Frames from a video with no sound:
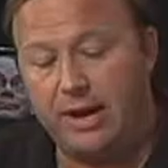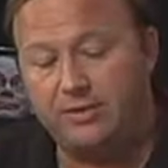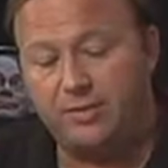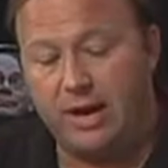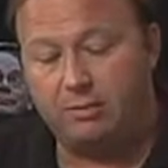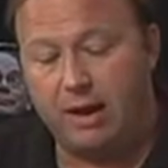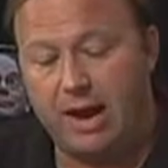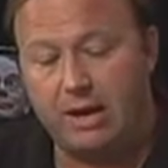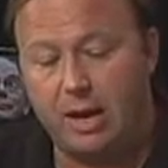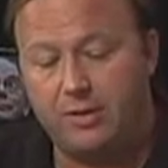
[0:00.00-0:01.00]
brigades in
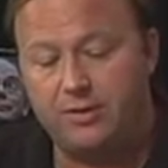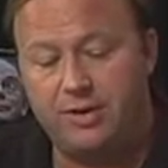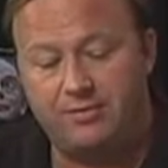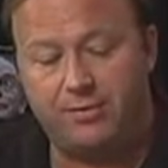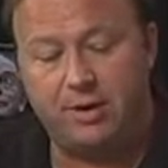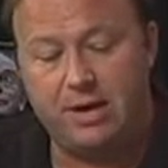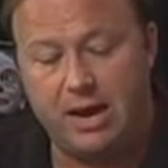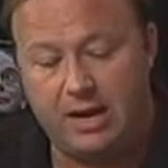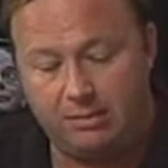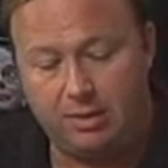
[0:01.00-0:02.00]
Iraq under different
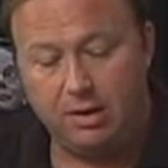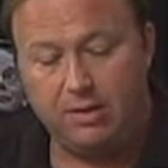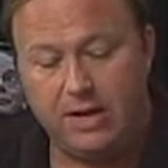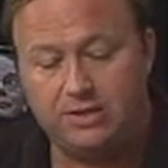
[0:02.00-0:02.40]
name.